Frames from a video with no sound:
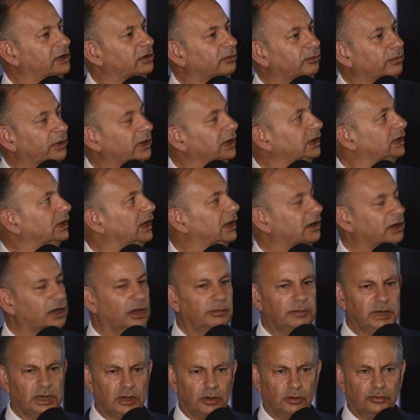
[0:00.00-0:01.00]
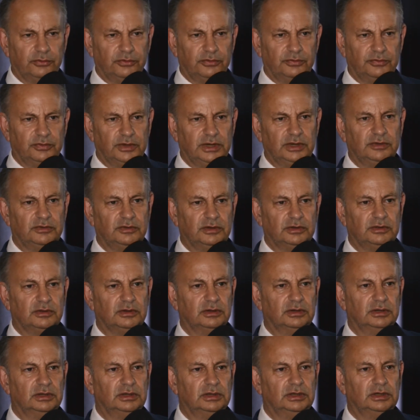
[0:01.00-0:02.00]
enemy, how come he got
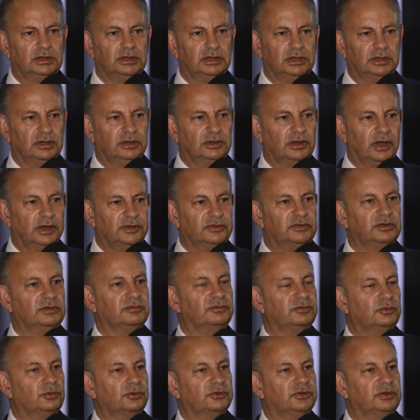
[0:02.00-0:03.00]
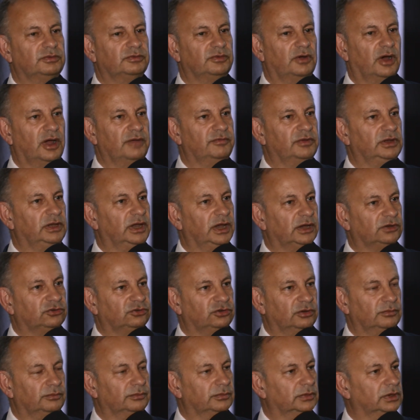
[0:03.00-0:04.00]
defeated in the 1945
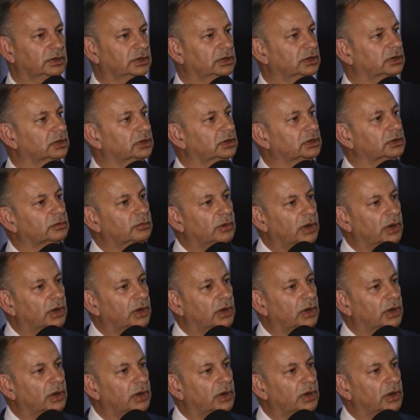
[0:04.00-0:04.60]
election?